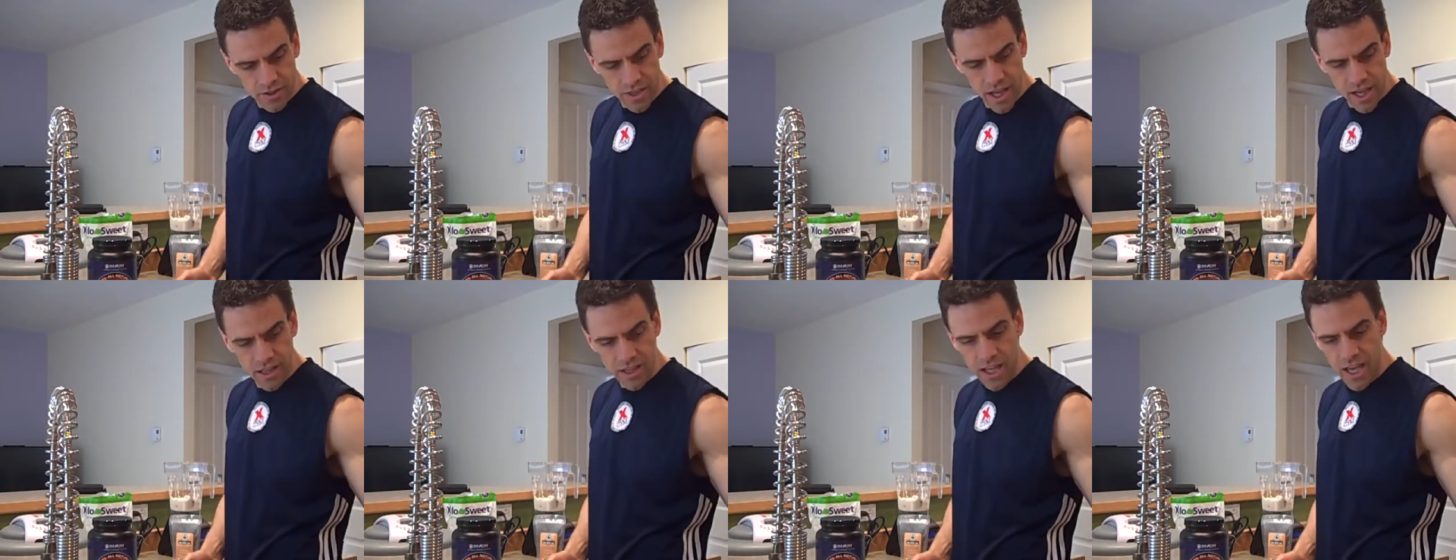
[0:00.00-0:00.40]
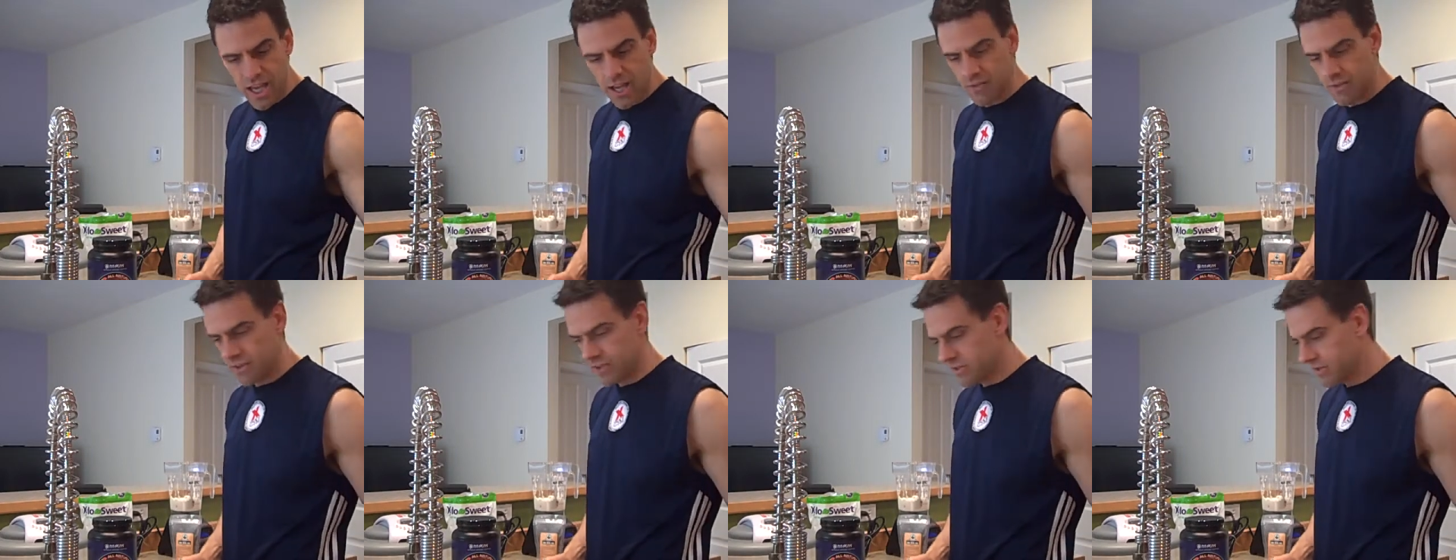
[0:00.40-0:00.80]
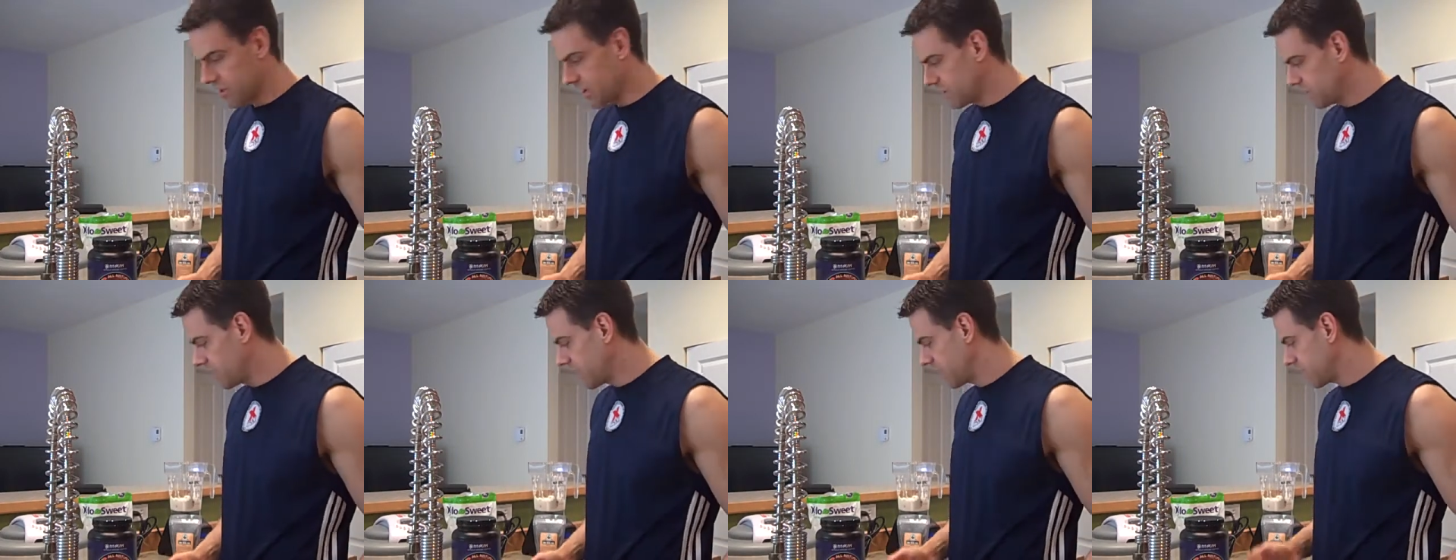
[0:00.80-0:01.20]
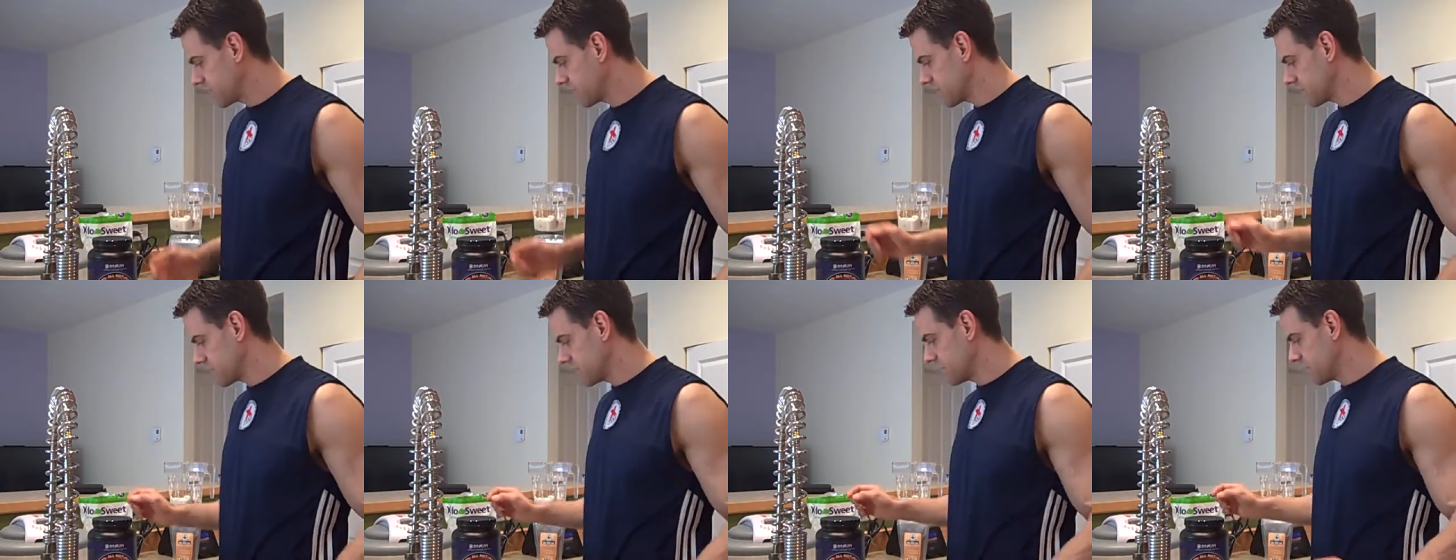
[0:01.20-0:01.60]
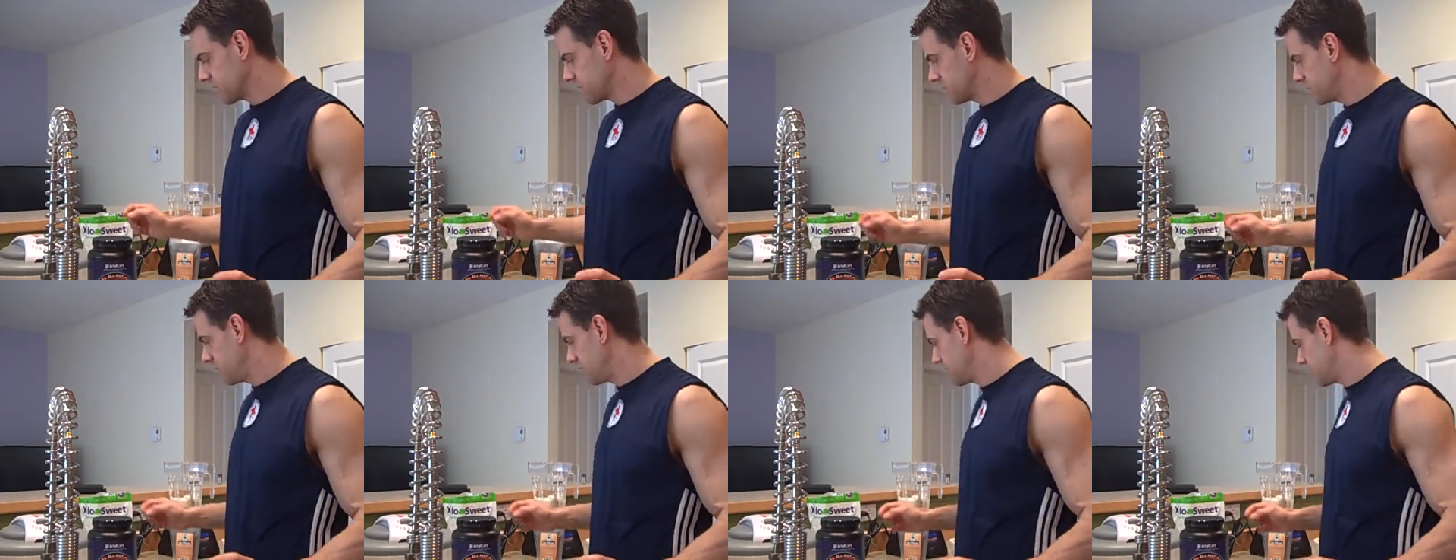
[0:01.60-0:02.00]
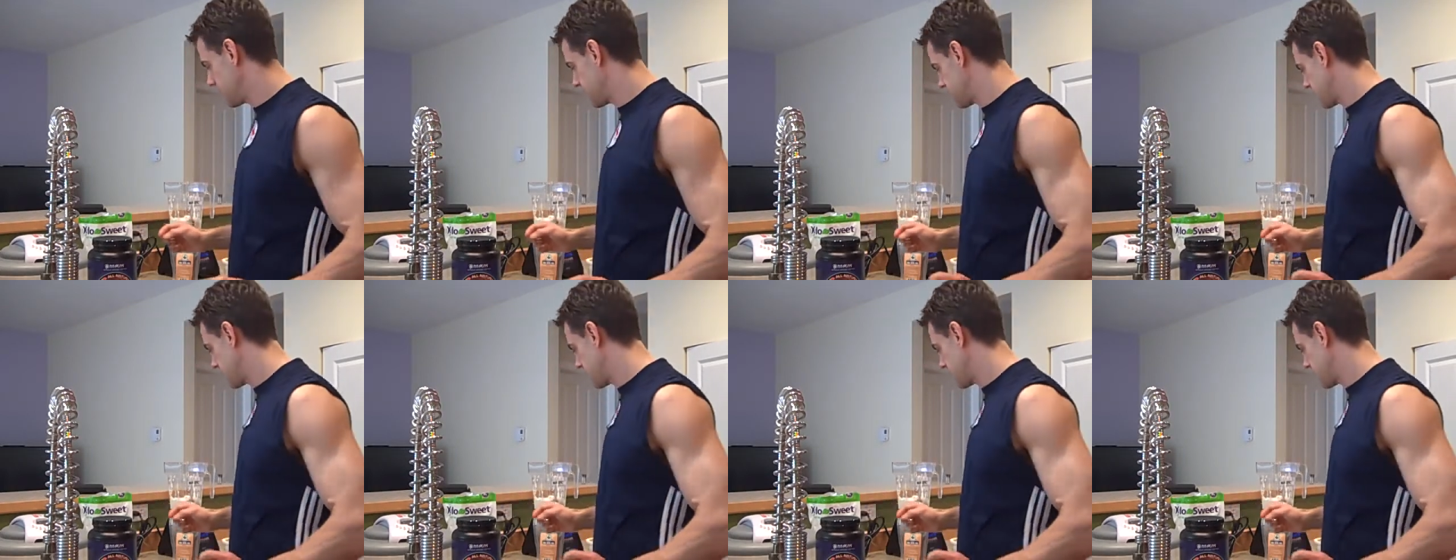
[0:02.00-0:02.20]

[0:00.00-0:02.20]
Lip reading: kind of have at Starbucks for smoothies